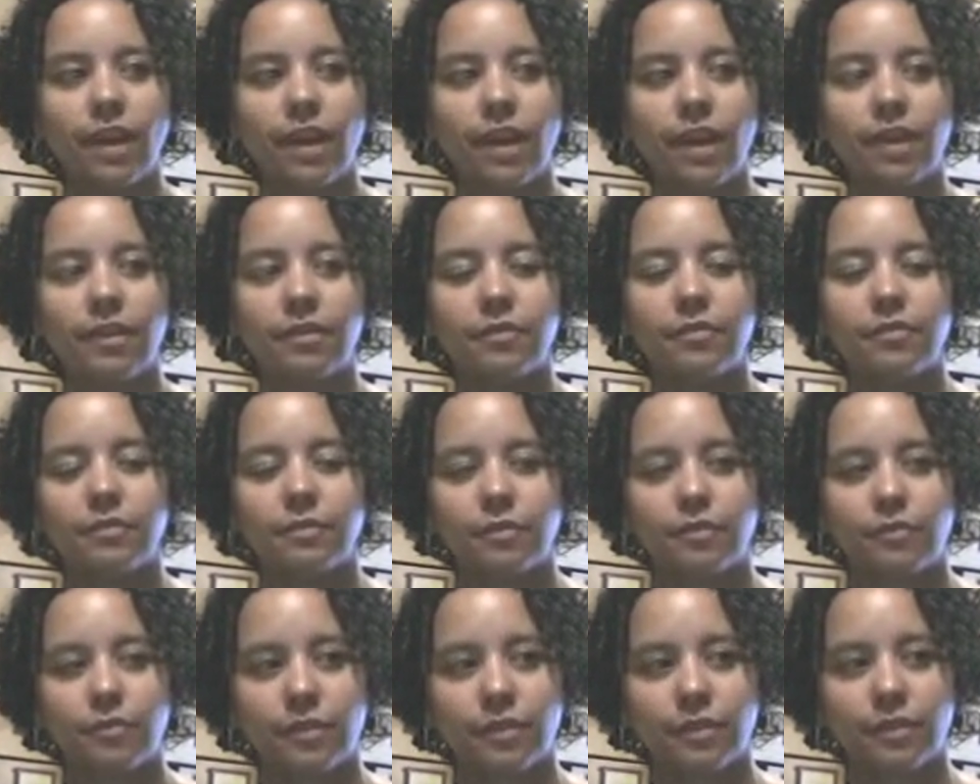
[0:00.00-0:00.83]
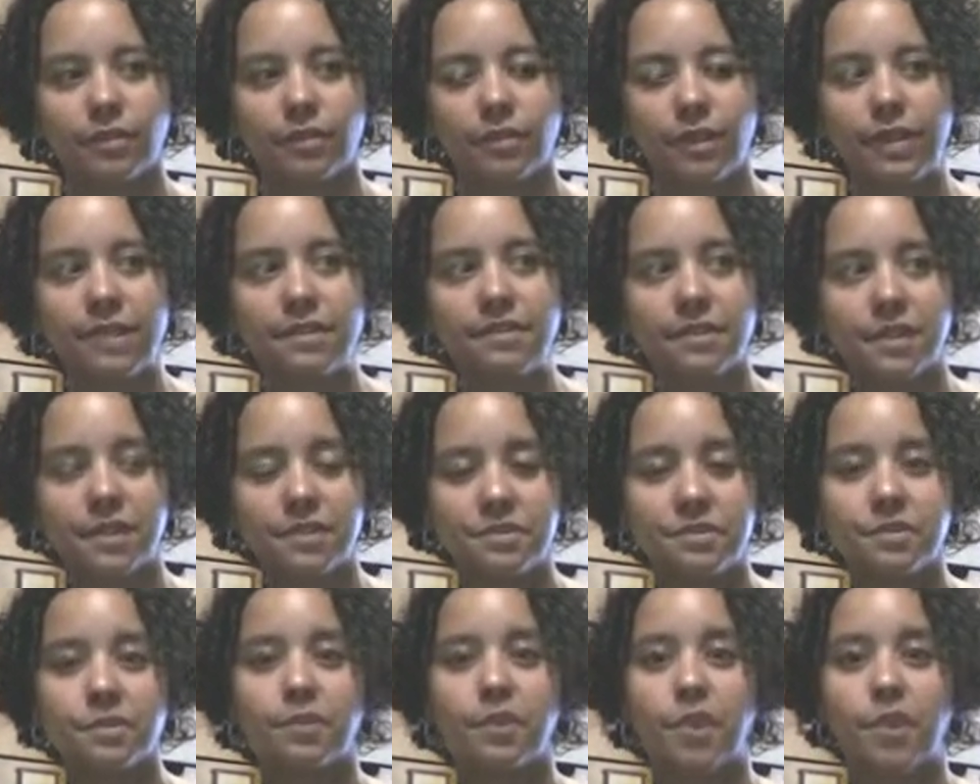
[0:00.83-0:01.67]
it leads
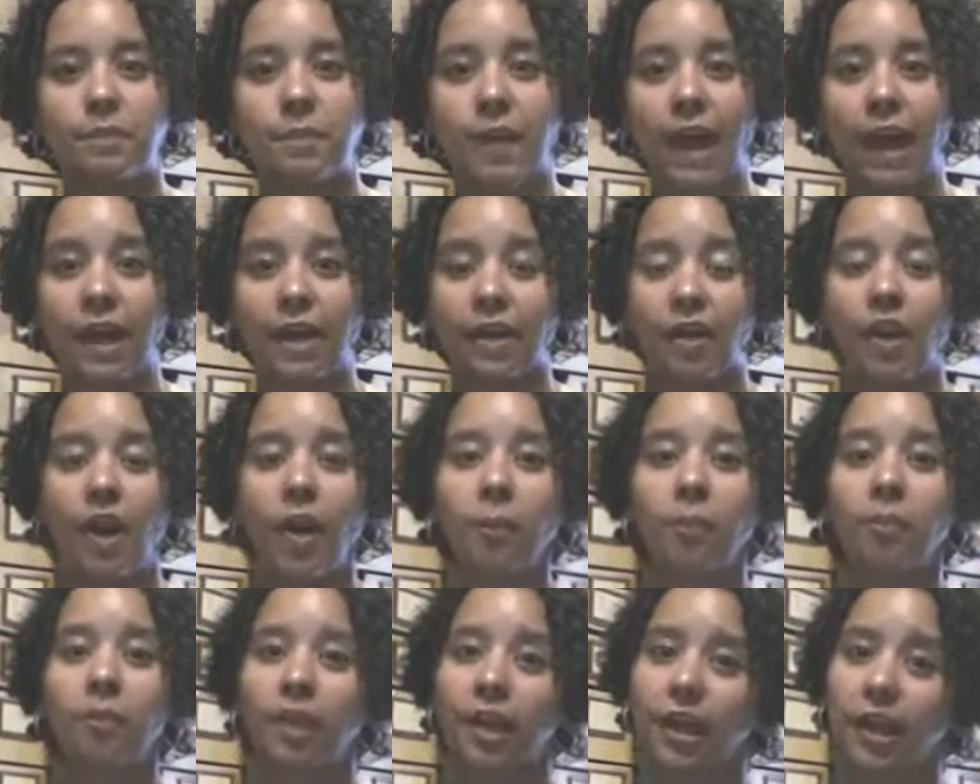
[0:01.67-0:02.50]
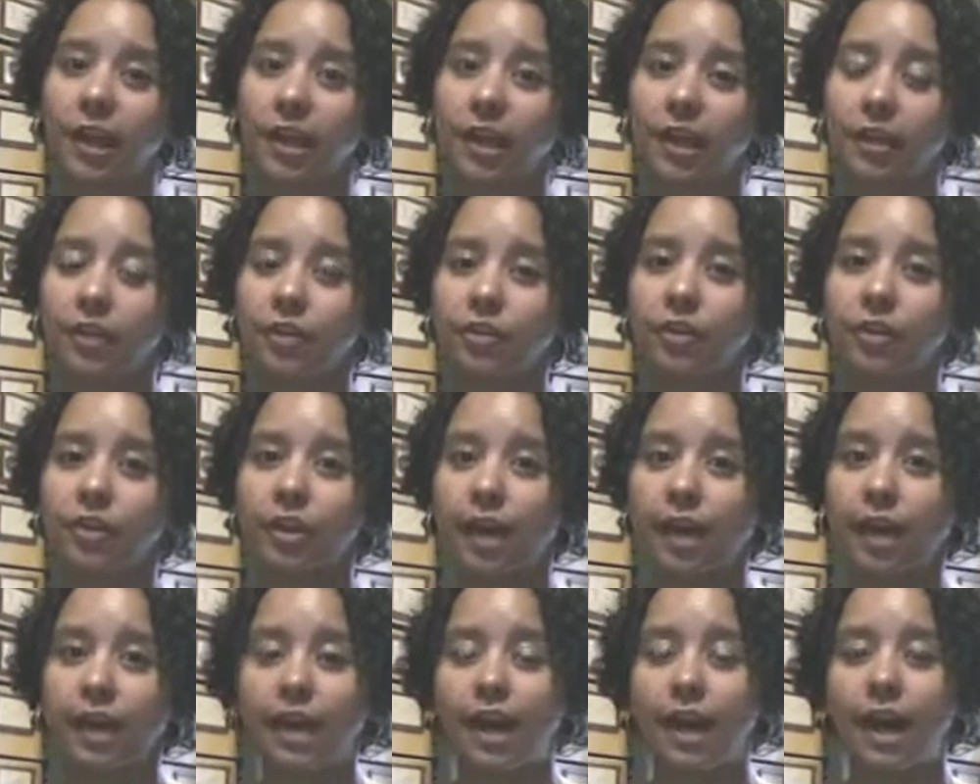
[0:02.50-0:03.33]
us to look back at our planet and
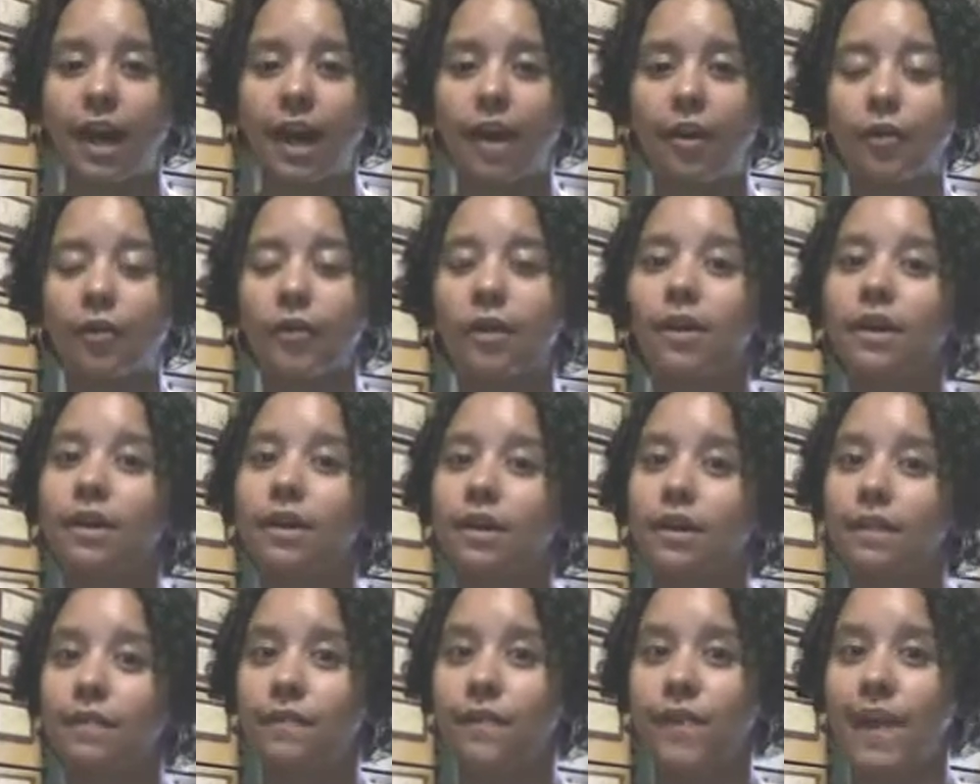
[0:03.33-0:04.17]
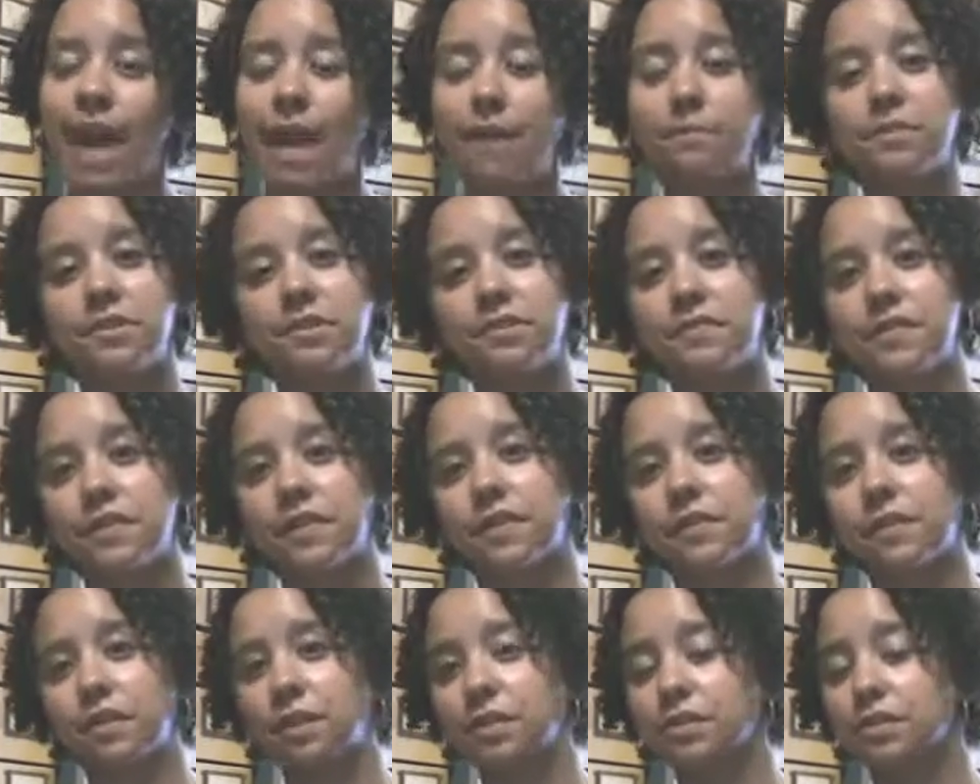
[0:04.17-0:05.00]
look at how the
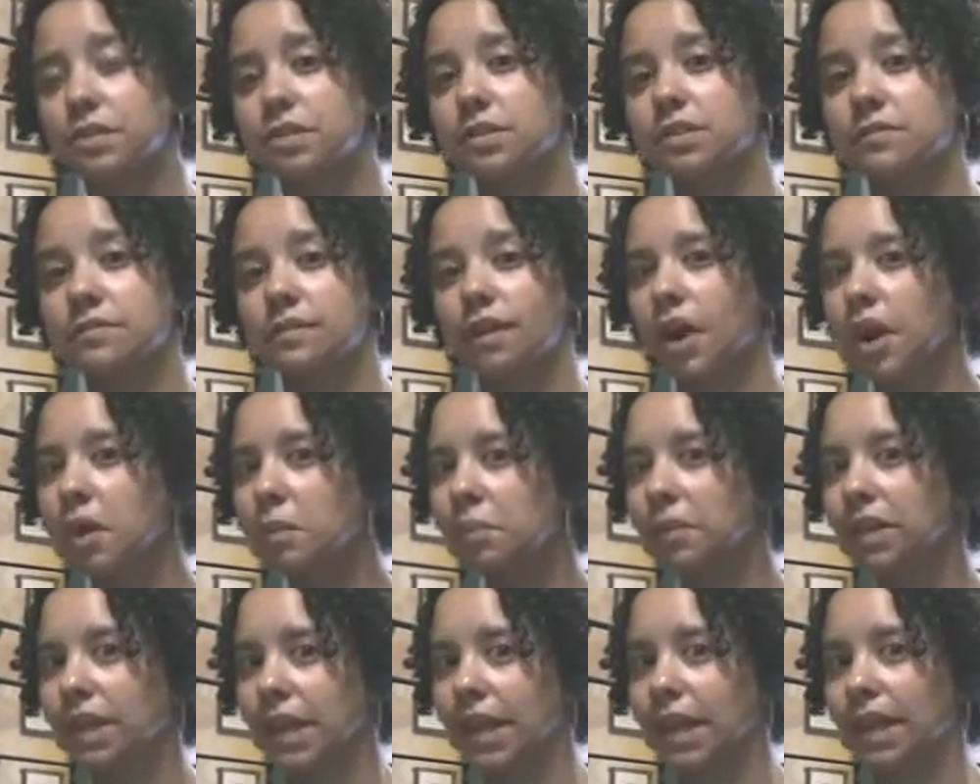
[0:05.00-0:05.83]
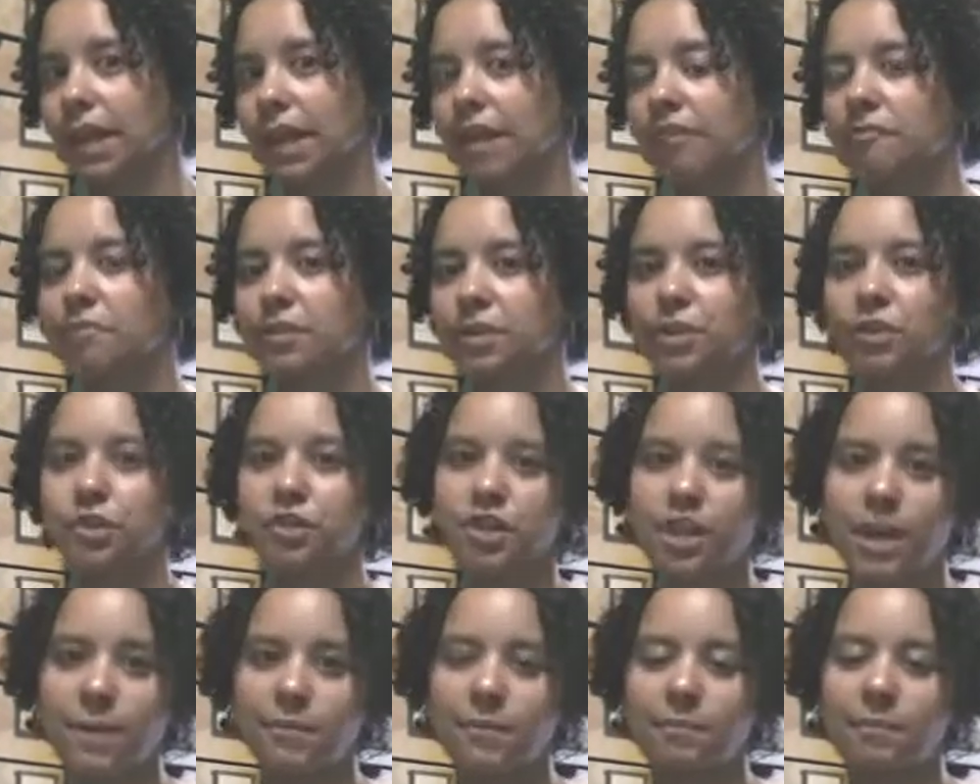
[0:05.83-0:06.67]
atmosphere and the oceans of our planet have been
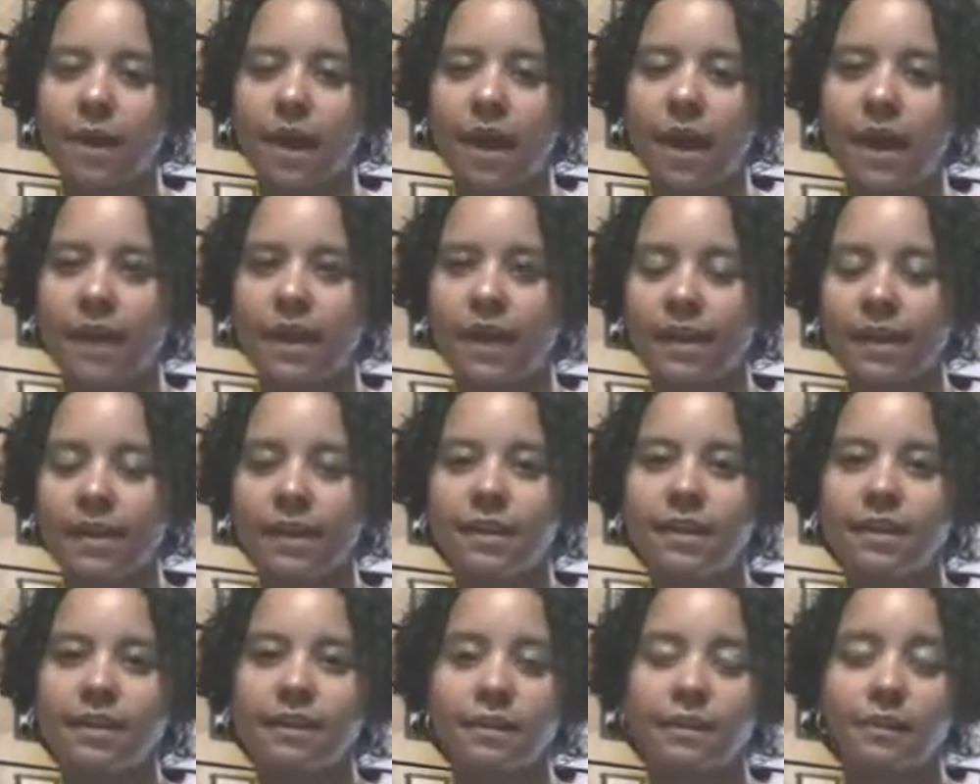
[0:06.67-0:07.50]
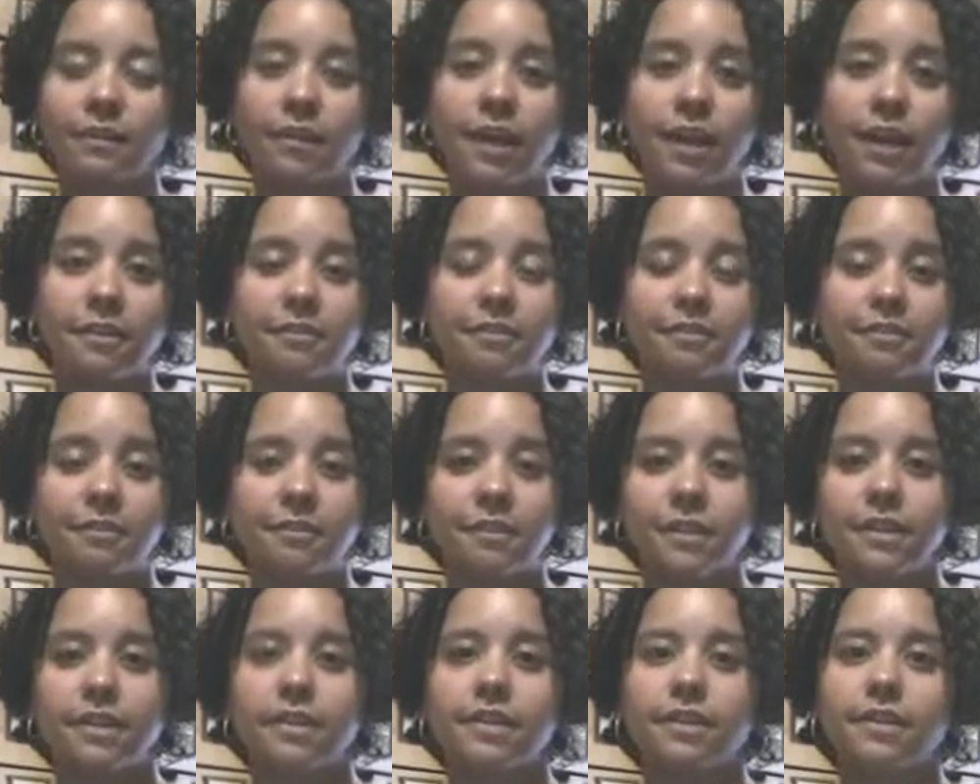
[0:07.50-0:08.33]
shaped by the
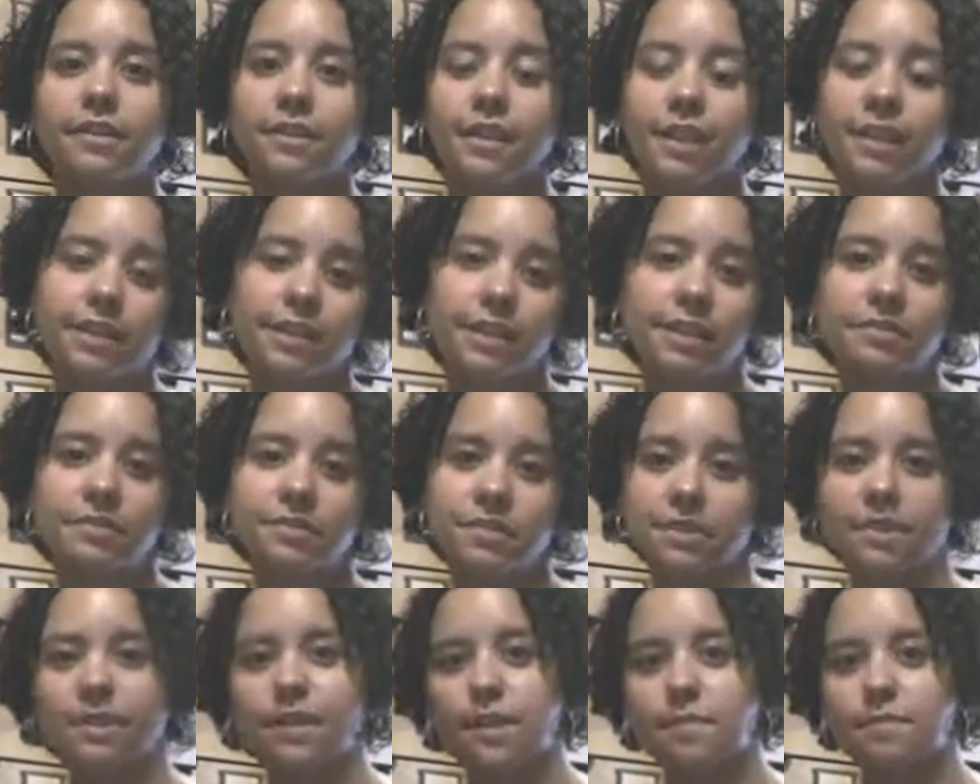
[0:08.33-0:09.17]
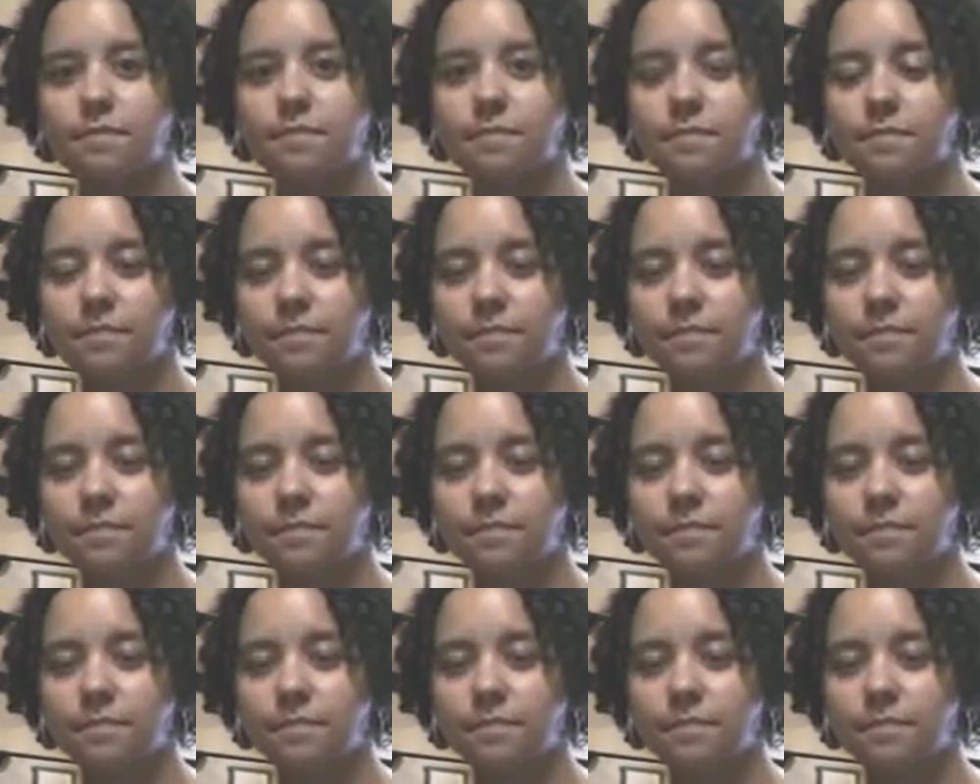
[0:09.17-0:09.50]
life that lives in them.